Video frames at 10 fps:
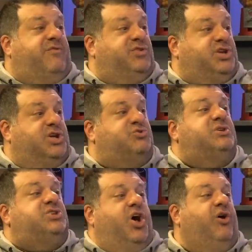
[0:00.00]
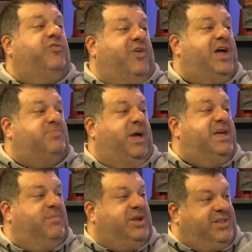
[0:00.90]
half of the country is horrified by
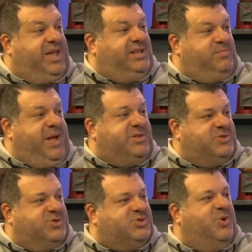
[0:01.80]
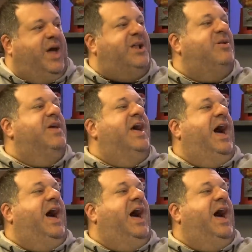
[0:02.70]
him on a daily basis. So I don't.